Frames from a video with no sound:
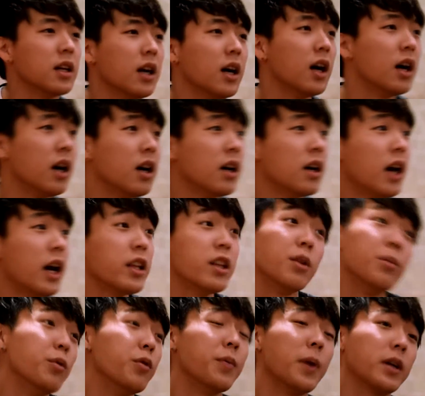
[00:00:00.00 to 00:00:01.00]
I
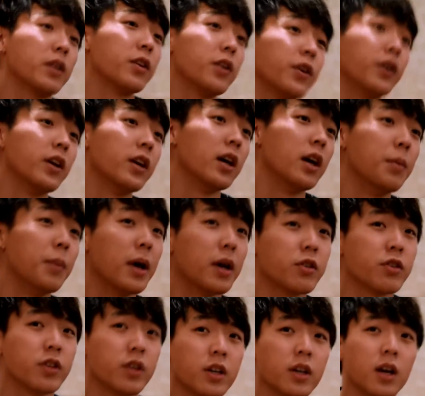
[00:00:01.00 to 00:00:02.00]
didn't move back to Korea. I'm
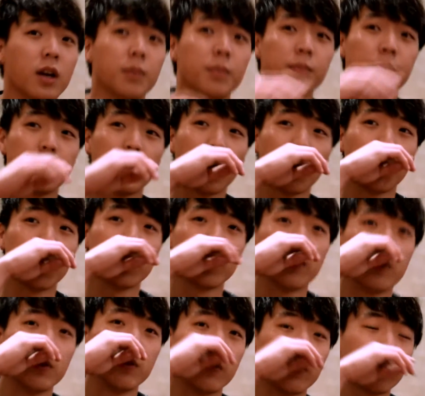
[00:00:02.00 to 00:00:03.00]
actually I went
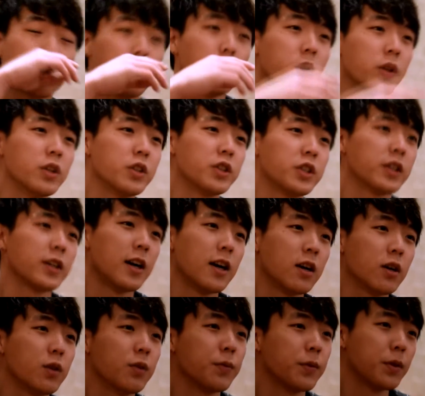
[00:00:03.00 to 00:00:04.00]
to school in
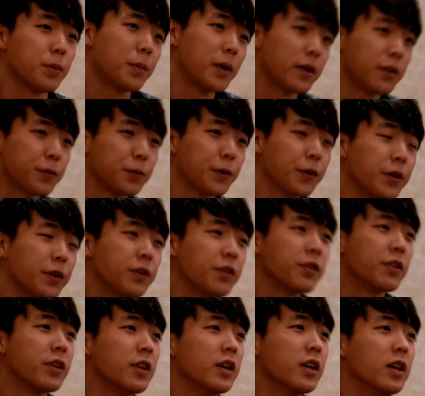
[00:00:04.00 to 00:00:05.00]
Chicago for the past 4 years,
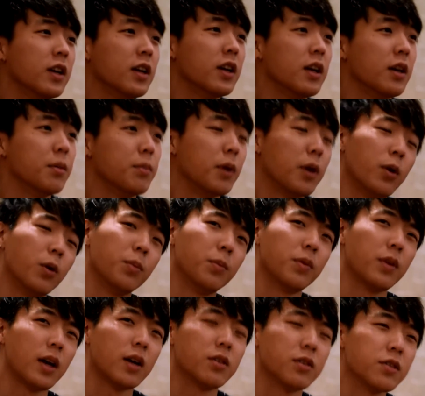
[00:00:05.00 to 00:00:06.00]
and my
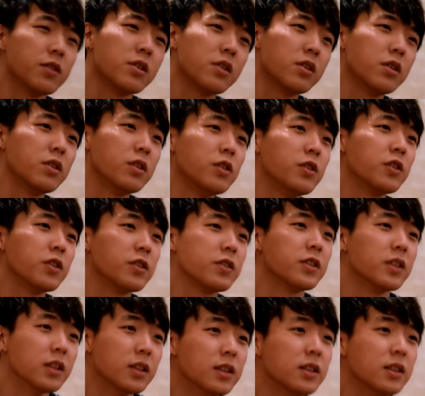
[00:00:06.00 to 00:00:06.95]
hometown's still in New Jersey.